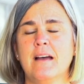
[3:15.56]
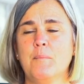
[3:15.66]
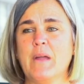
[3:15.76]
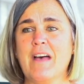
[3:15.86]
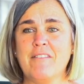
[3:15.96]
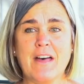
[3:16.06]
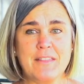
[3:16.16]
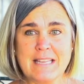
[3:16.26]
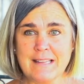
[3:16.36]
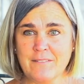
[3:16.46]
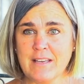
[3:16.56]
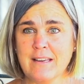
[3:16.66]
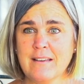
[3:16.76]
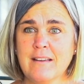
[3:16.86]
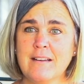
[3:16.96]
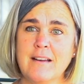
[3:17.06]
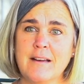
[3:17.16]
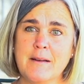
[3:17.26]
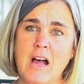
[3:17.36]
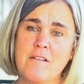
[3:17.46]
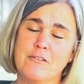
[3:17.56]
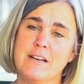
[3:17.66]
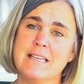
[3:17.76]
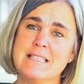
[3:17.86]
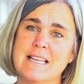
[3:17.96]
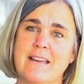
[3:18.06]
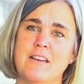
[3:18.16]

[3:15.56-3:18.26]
We have healthy living offerings like